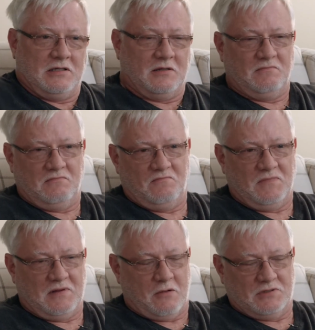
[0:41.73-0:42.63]
I said,
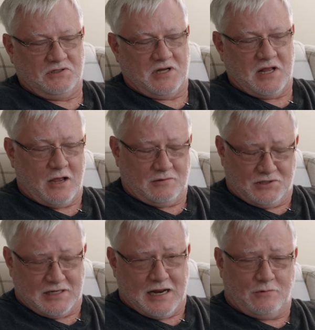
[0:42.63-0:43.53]
"How was it?"
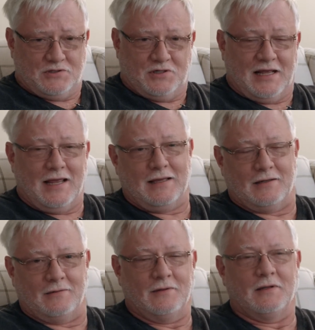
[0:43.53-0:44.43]
She said, "How was your day?"
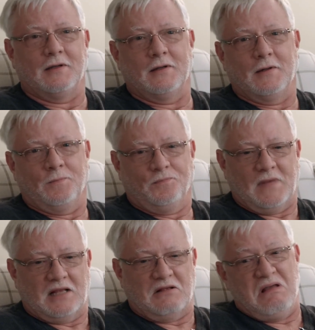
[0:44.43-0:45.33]
And
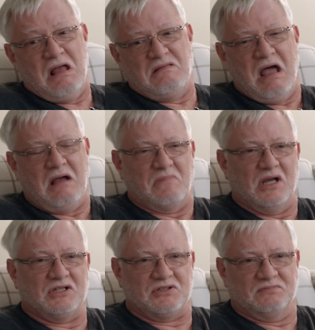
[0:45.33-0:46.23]
I said, "Well, not
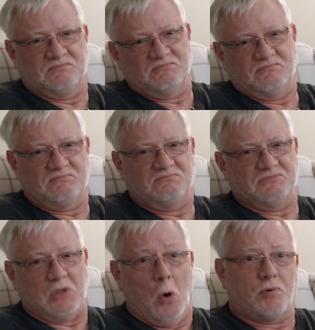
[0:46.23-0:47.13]
much."
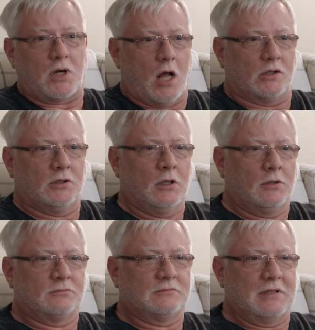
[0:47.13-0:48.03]
Oprah called.
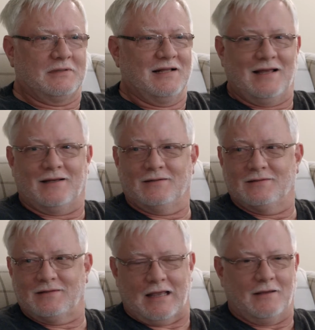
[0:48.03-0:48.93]

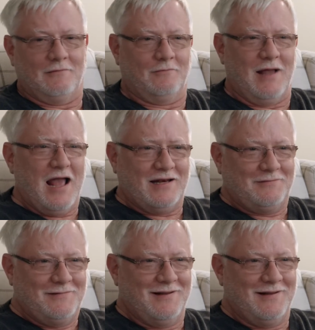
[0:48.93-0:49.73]
Thinking, "What?